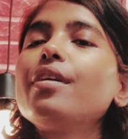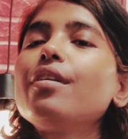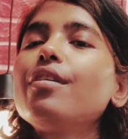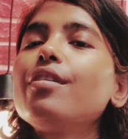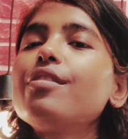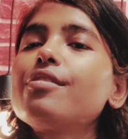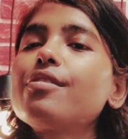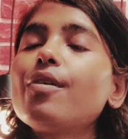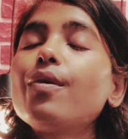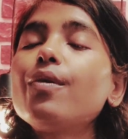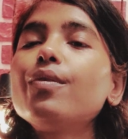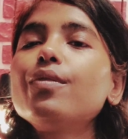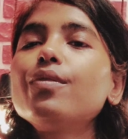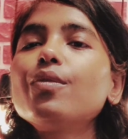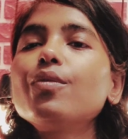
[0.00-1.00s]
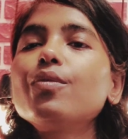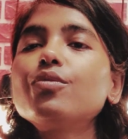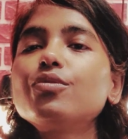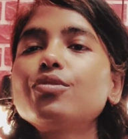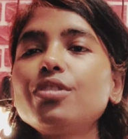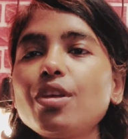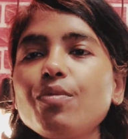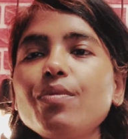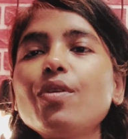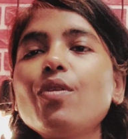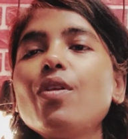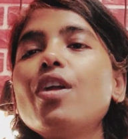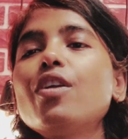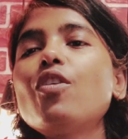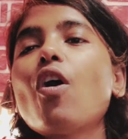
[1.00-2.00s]
So, today we're
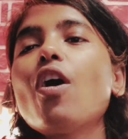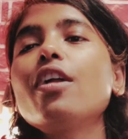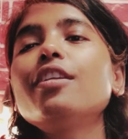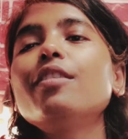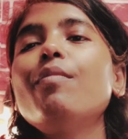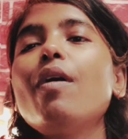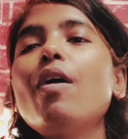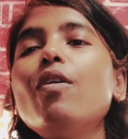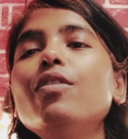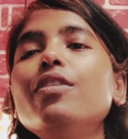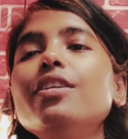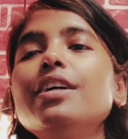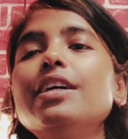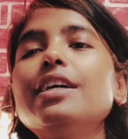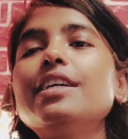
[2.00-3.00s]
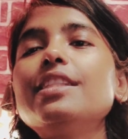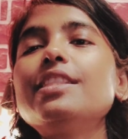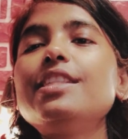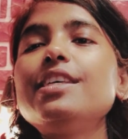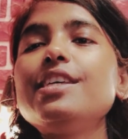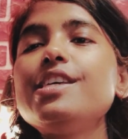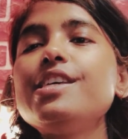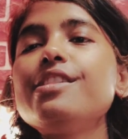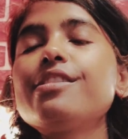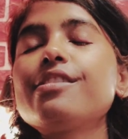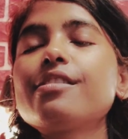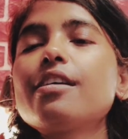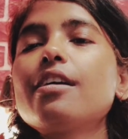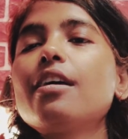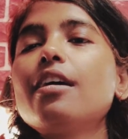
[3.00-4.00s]
going to talk about these
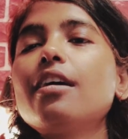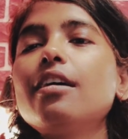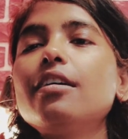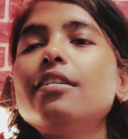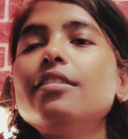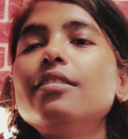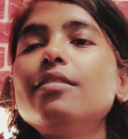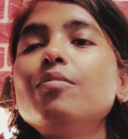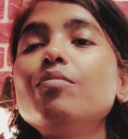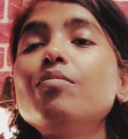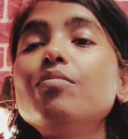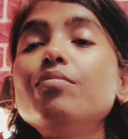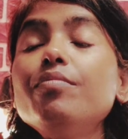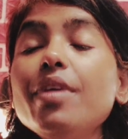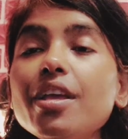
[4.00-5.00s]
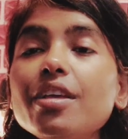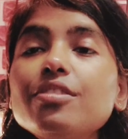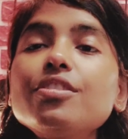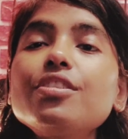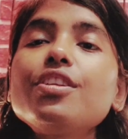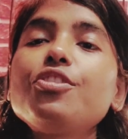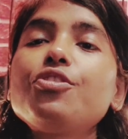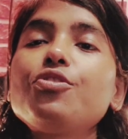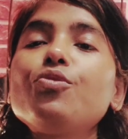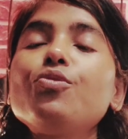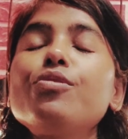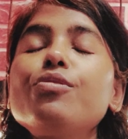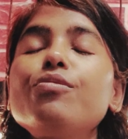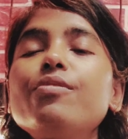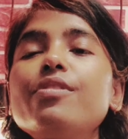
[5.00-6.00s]
major
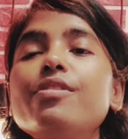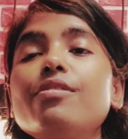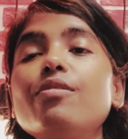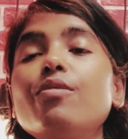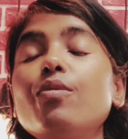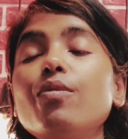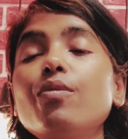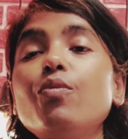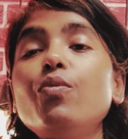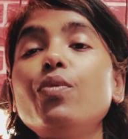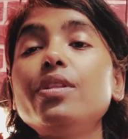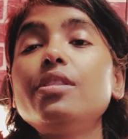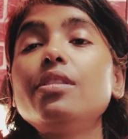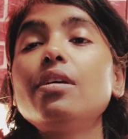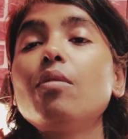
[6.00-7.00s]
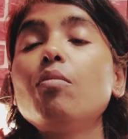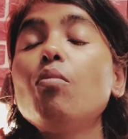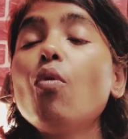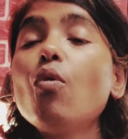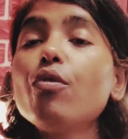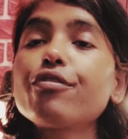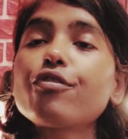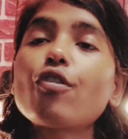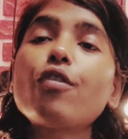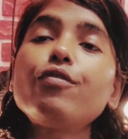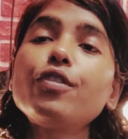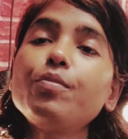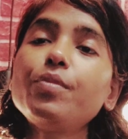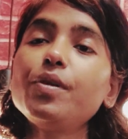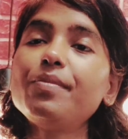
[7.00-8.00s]
issues with most of the
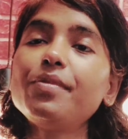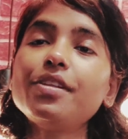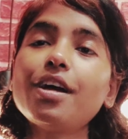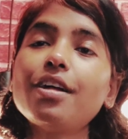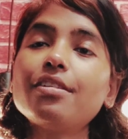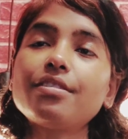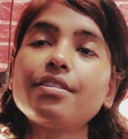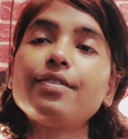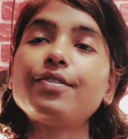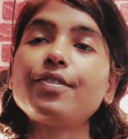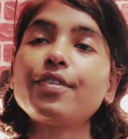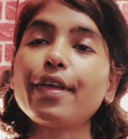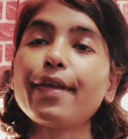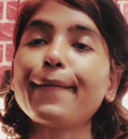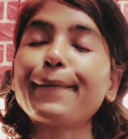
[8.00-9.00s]
people are suffering.